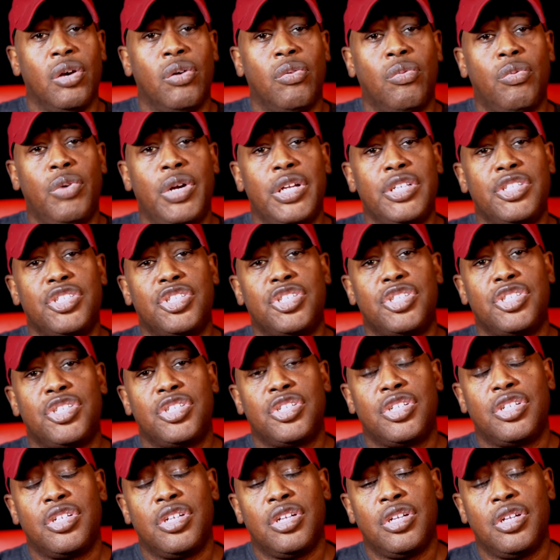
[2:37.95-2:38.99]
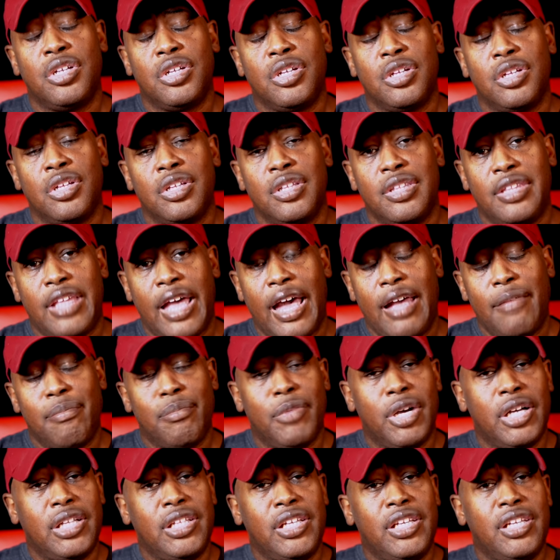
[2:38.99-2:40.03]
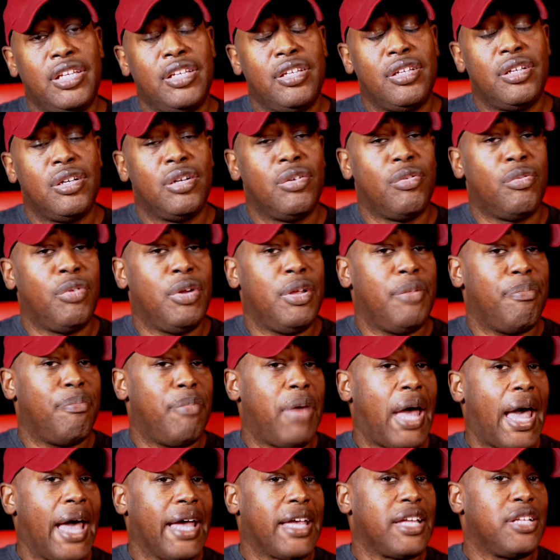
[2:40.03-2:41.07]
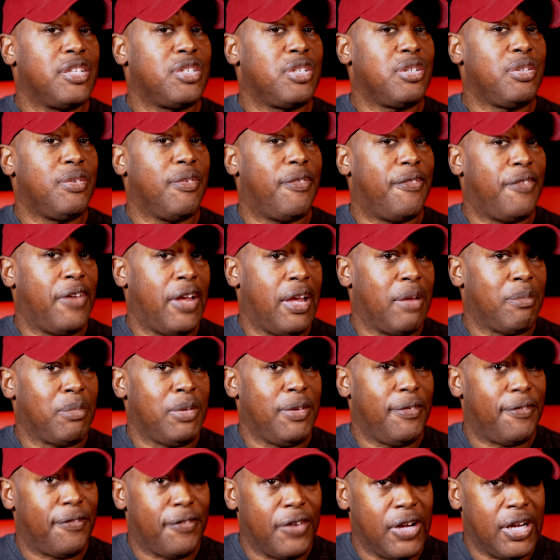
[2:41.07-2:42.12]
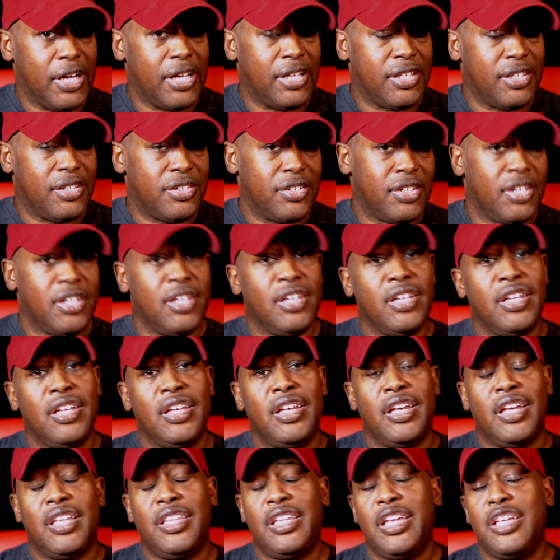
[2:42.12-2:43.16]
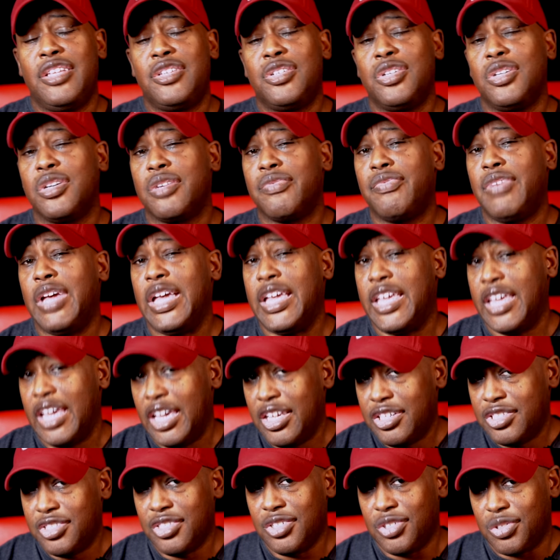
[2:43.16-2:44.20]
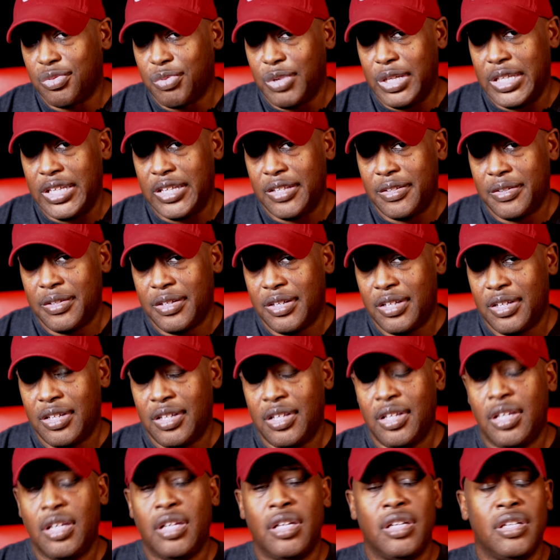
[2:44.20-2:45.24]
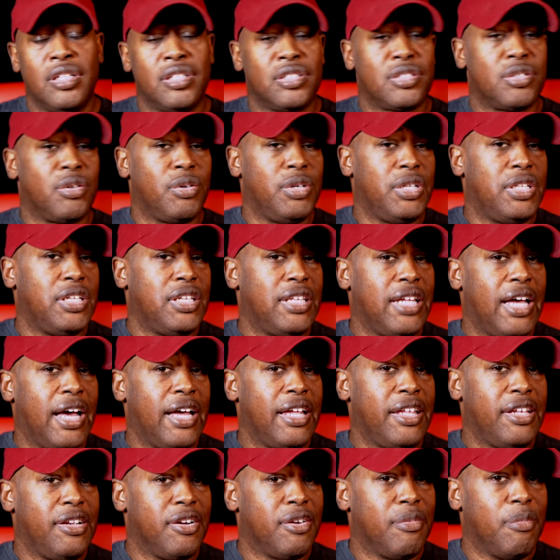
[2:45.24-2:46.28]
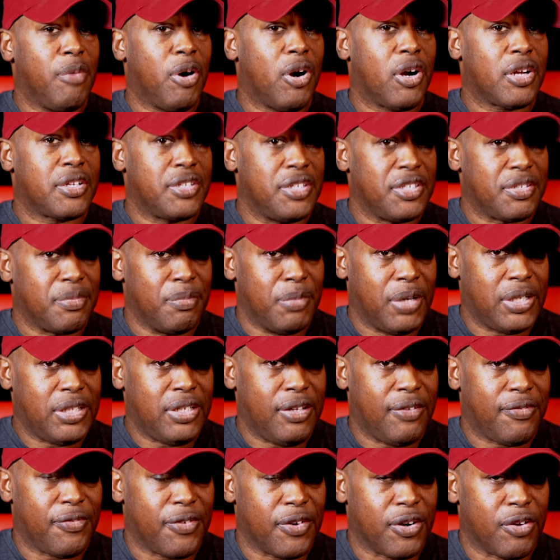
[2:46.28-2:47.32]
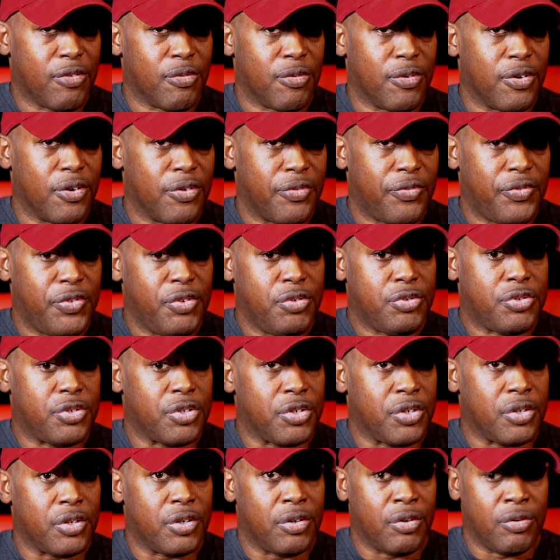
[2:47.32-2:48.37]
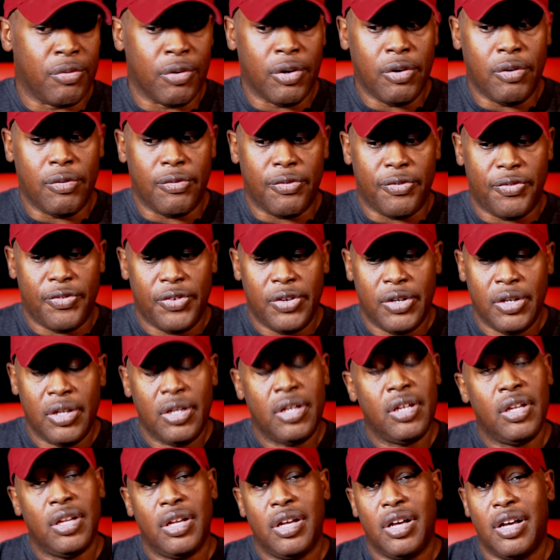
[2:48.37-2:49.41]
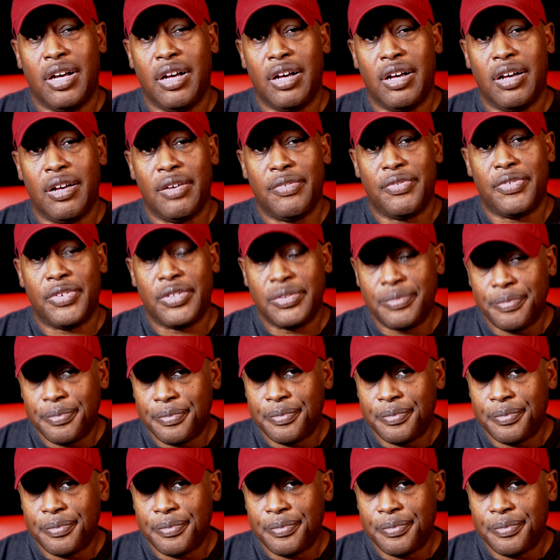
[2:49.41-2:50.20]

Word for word: which that money went back into the family fund, and they took vacations with it. So he did not earmark this money for future growth of